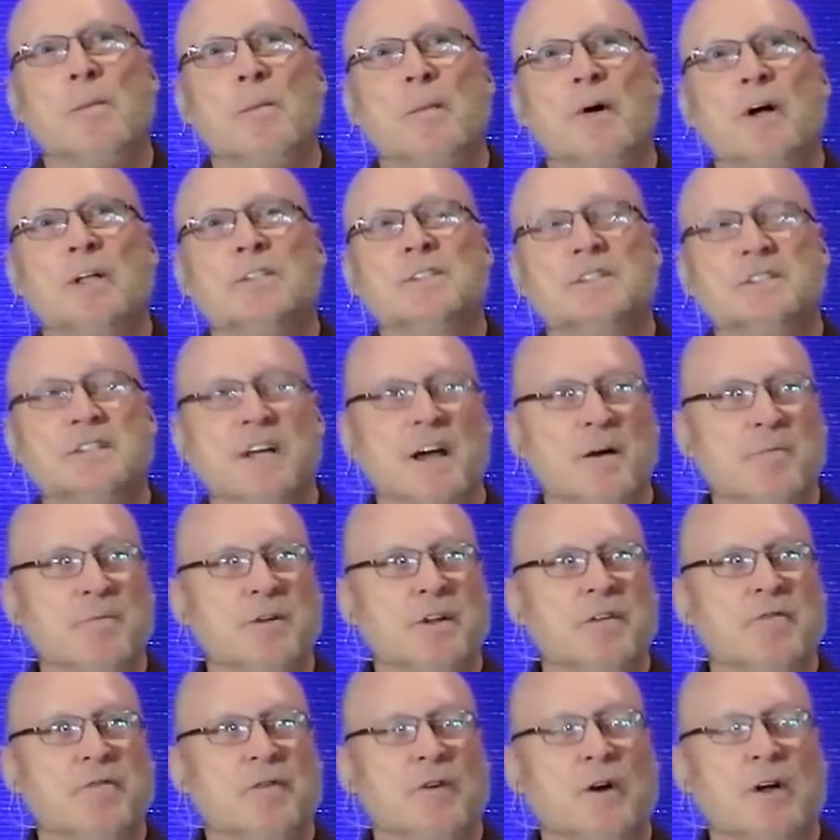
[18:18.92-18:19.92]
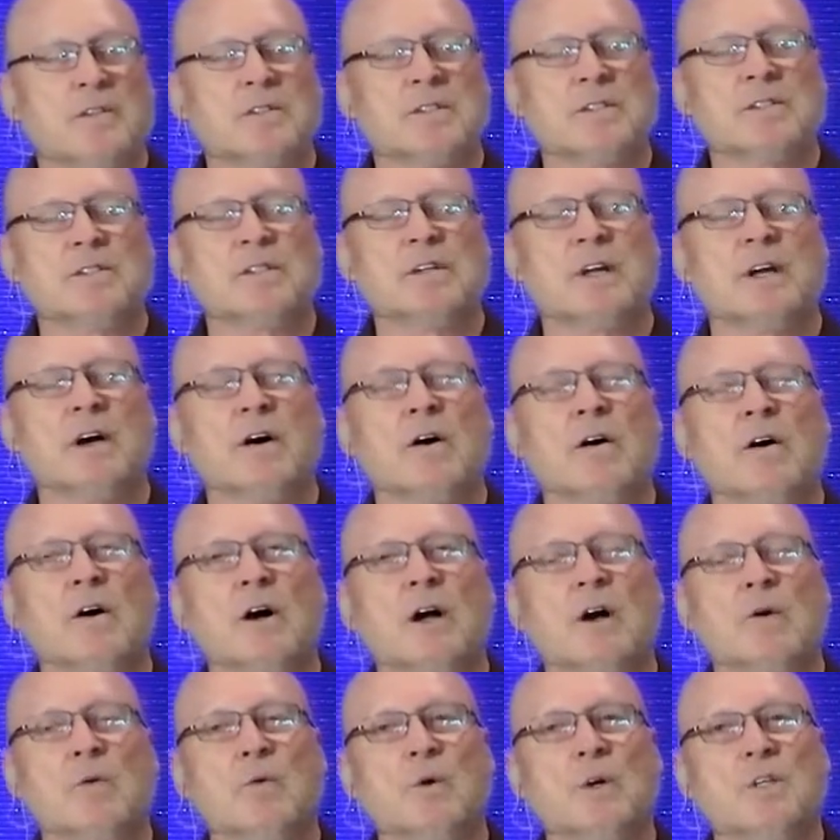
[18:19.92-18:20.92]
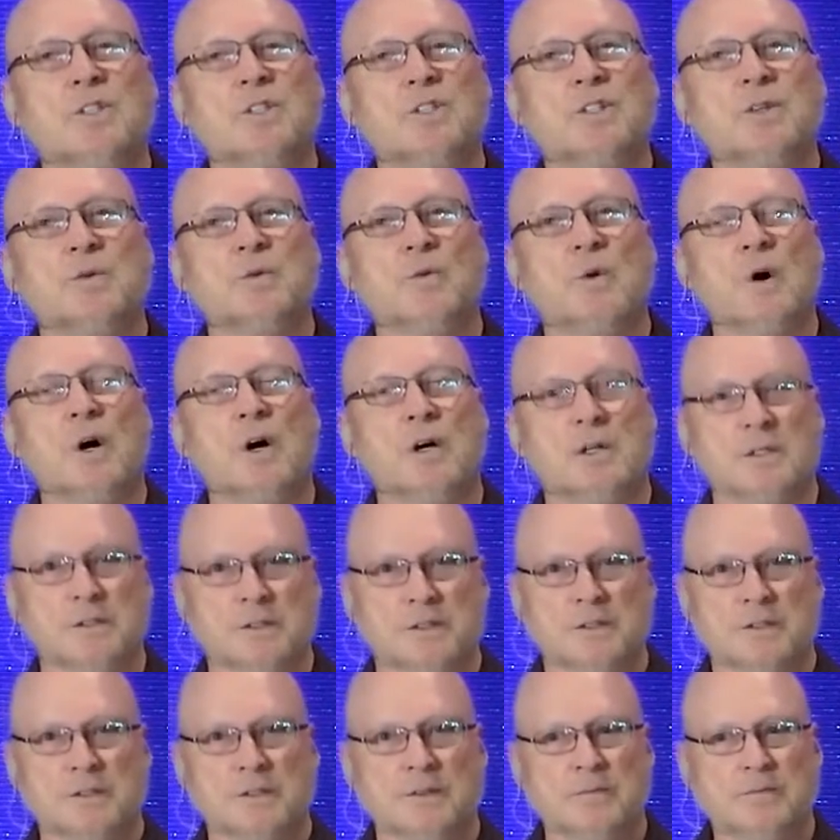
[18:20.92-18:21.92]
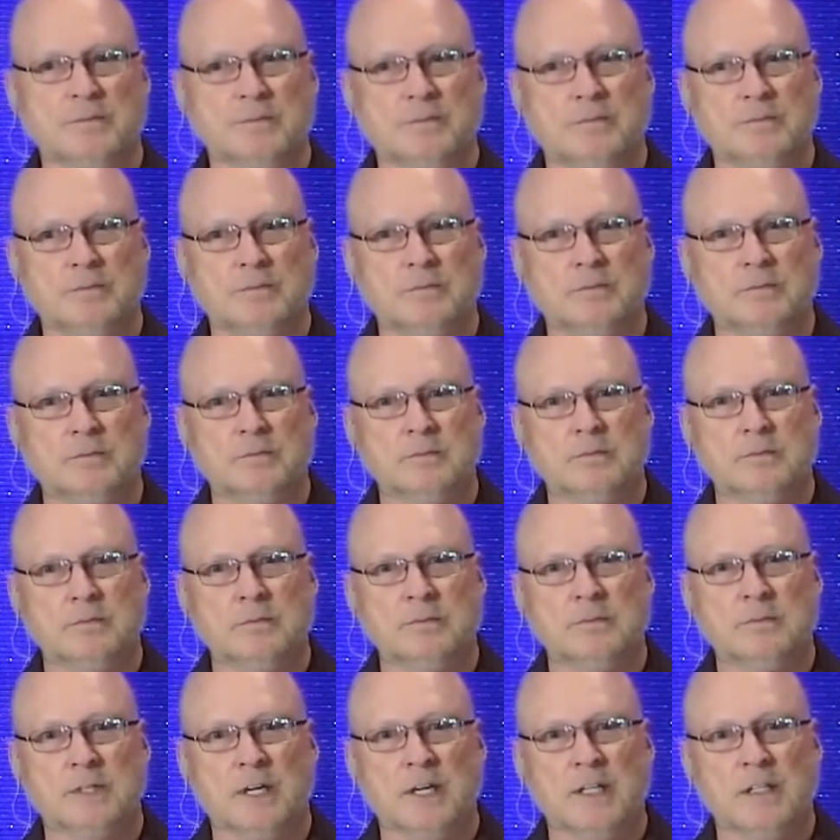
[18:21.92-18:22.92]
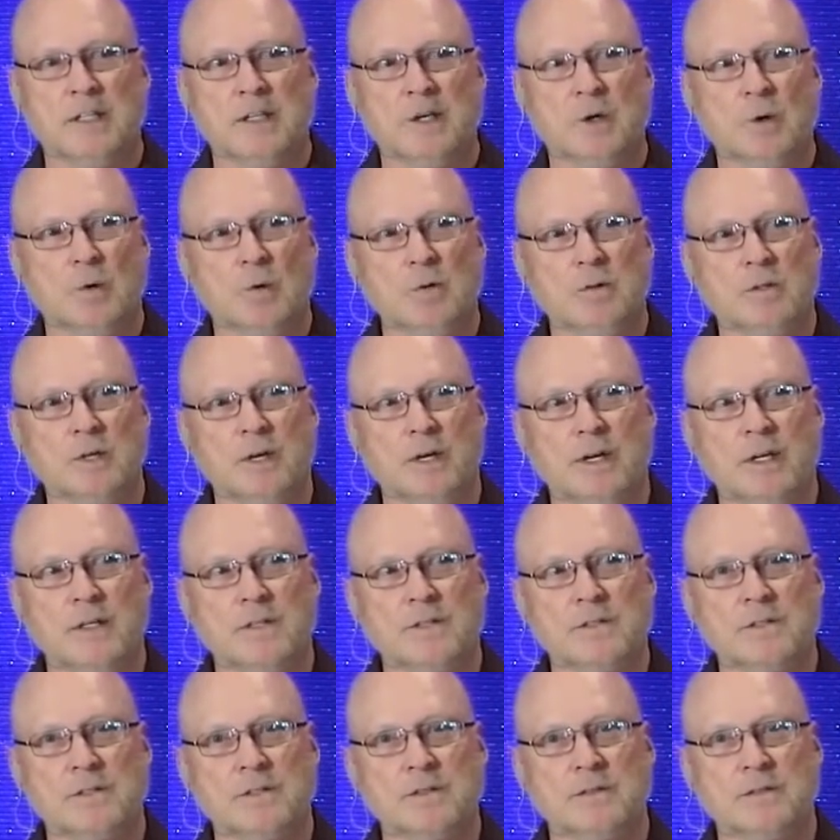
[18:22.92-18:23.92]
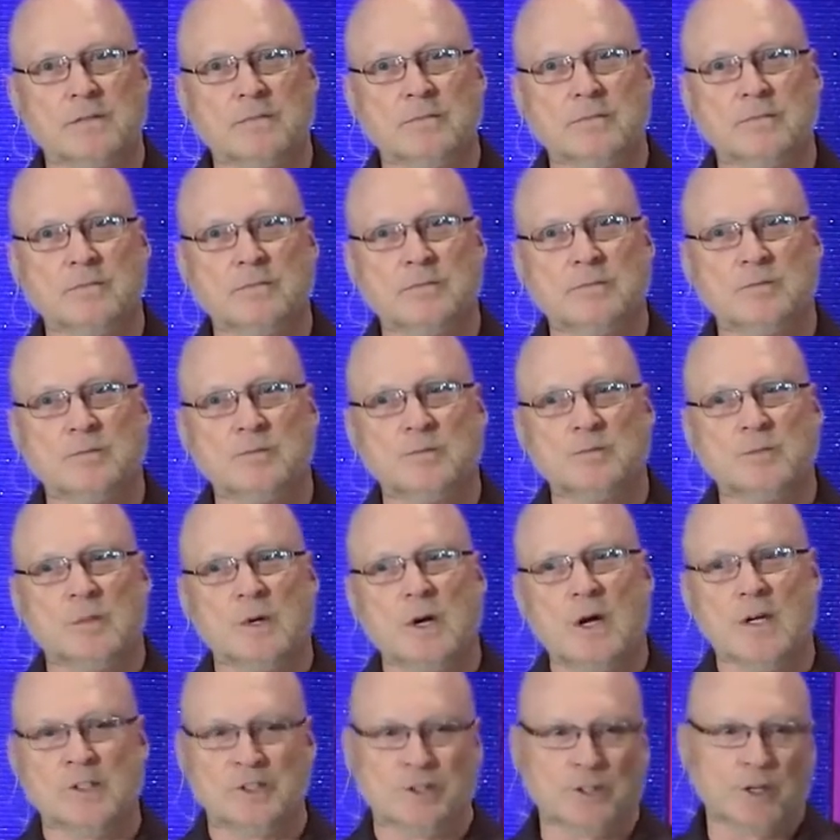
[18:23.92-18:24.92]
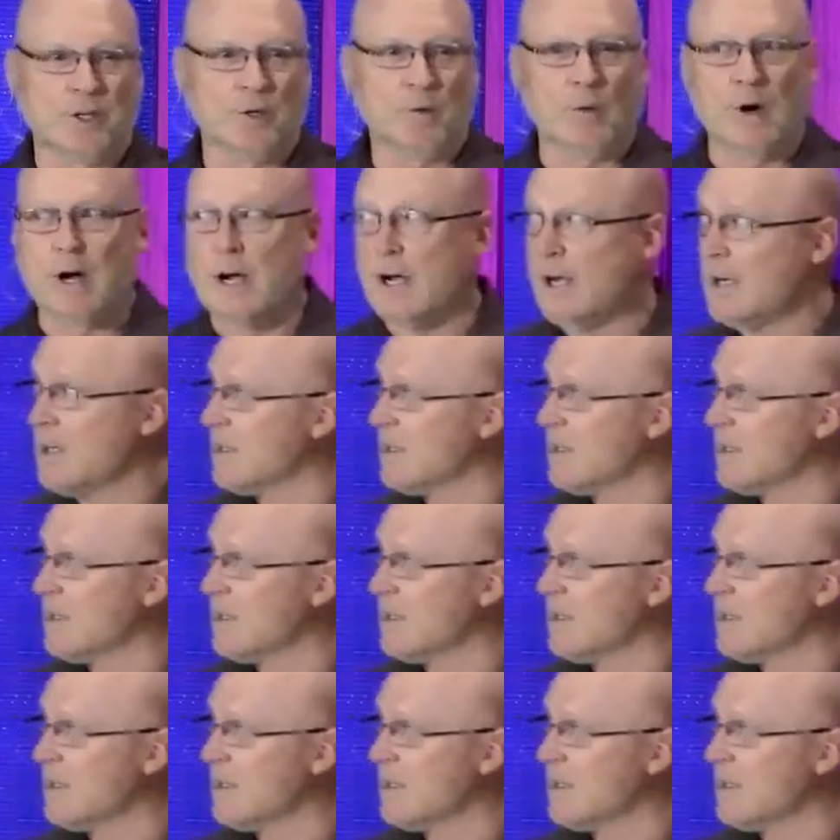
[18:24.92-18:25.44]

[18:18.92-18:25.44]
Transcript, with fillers: it's tempting for us to say, oh, I wish it was like the old days. I'll show you why.